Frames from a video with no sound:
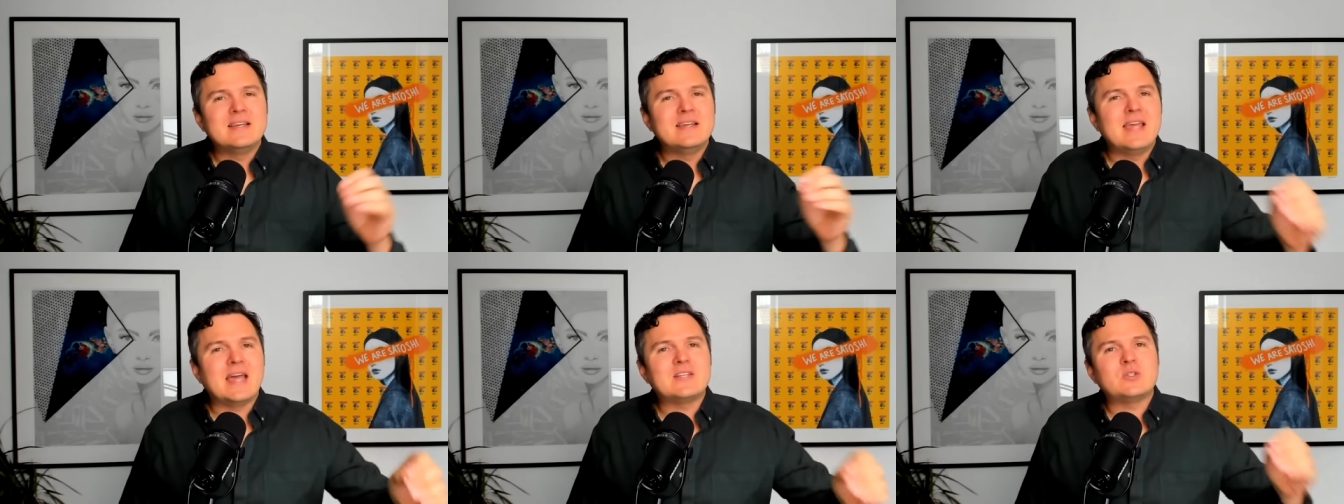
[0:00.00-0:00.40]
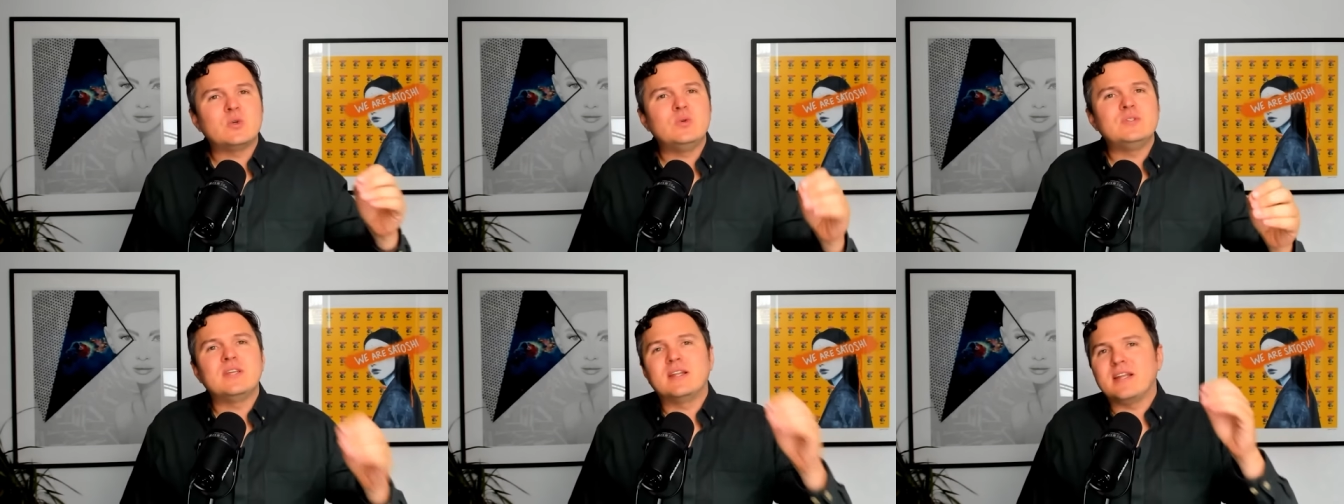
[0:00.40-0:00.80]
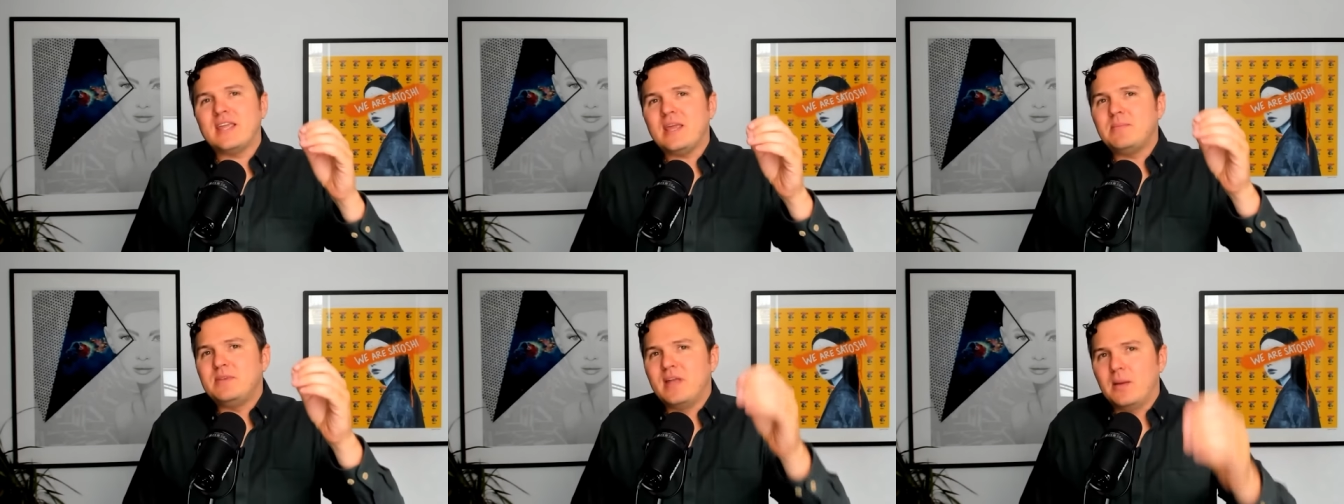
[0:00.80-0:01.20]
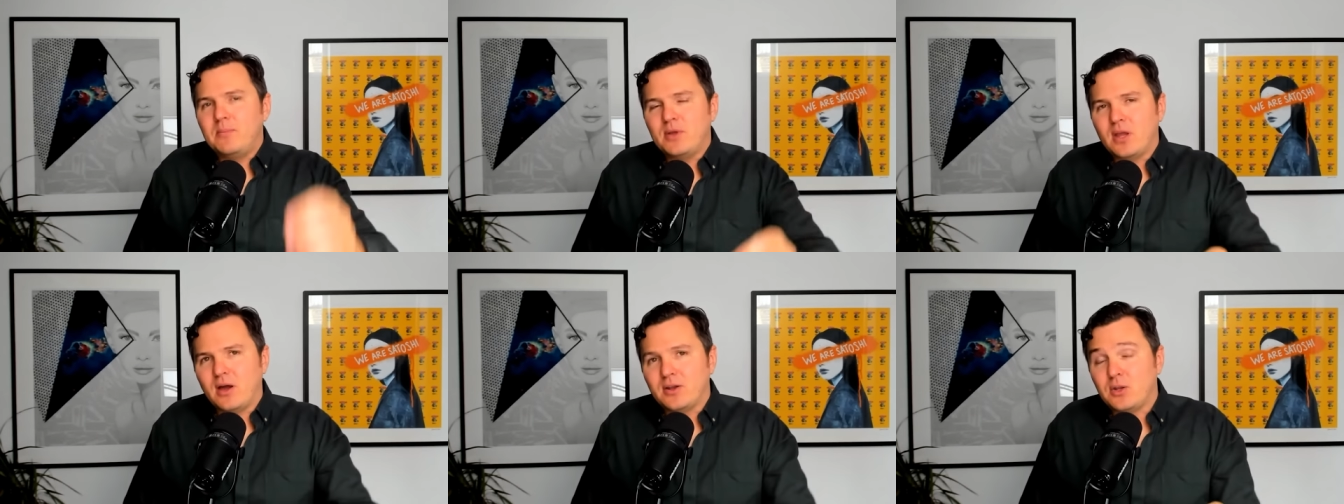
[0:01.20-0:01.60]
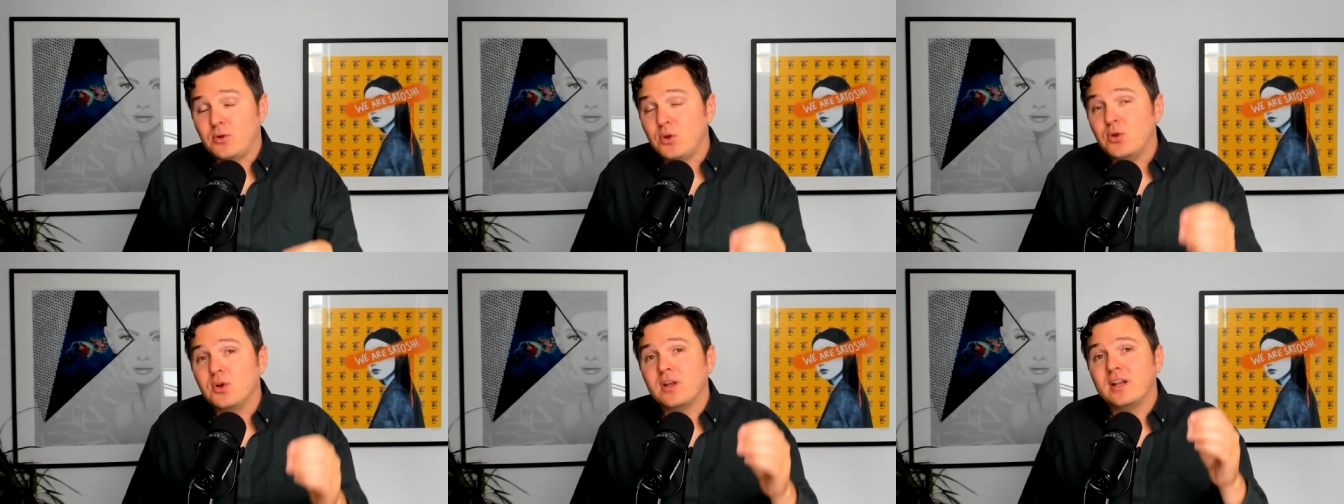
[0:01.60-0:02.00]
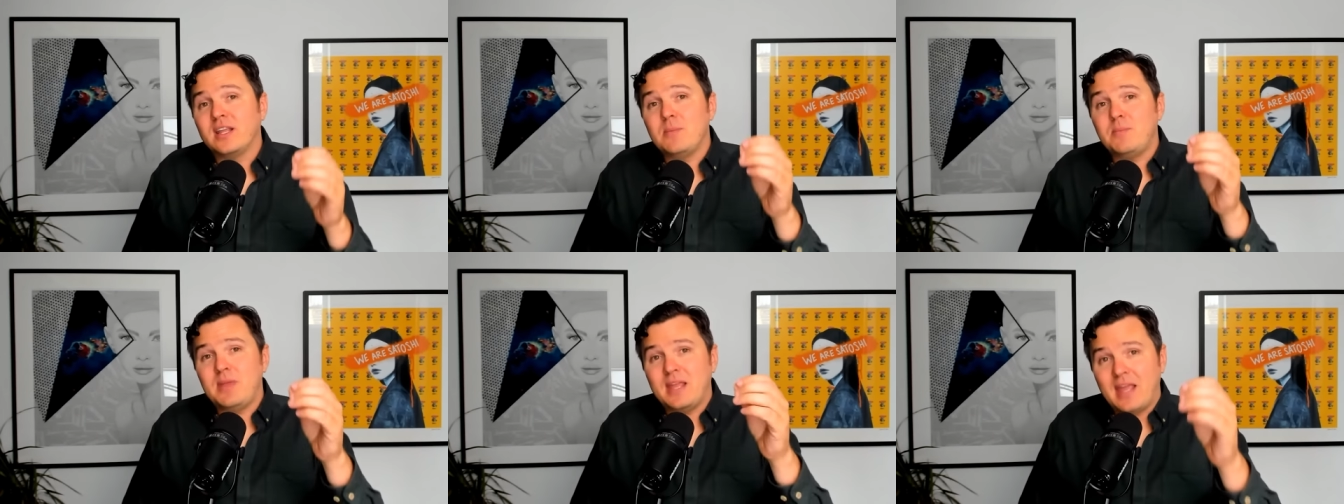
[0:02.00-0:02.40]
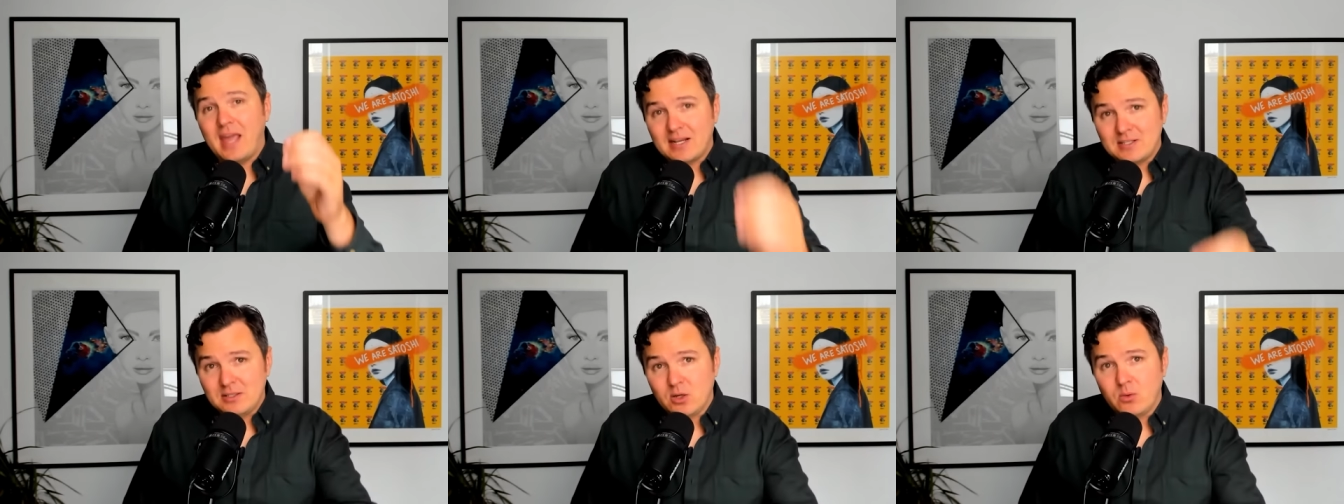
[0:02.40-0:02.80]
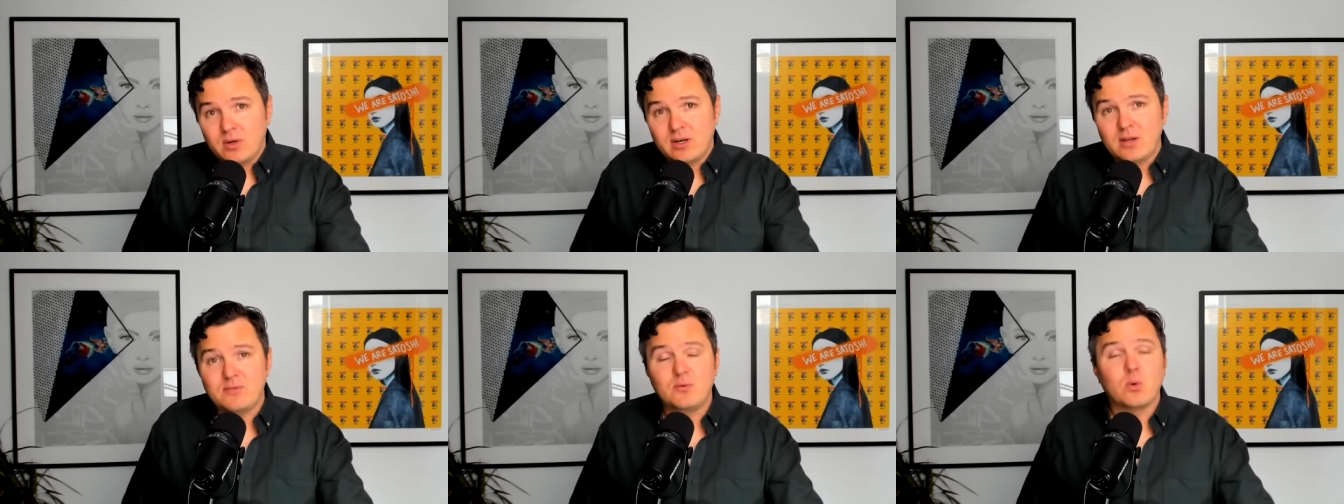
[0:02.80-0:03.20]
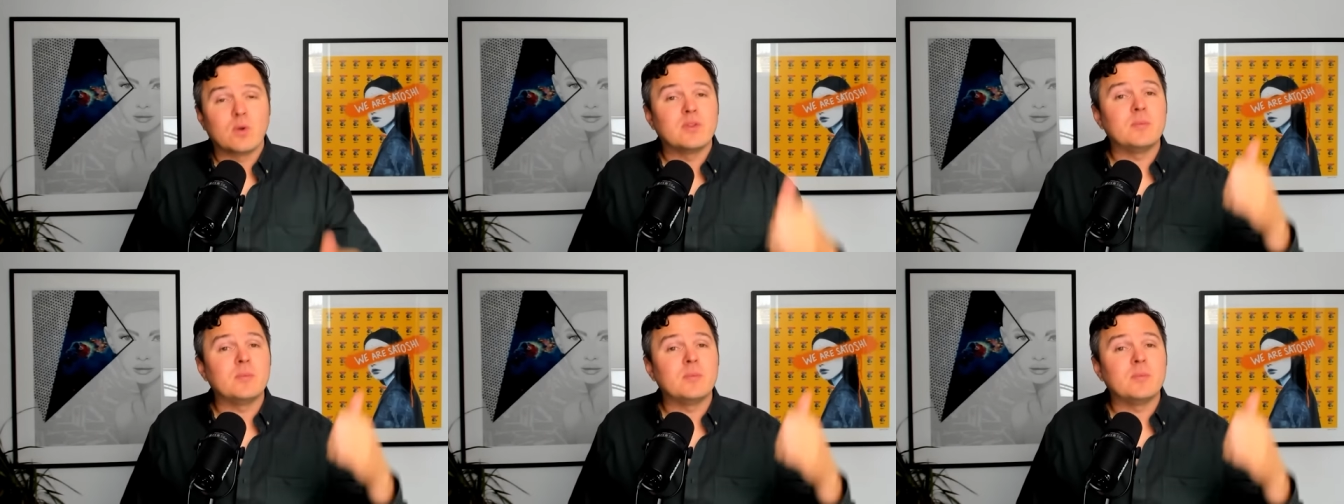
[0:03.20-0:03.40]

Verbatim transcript: guess who's going to keep dumping on you and who you're going to keep being exit liquidity for?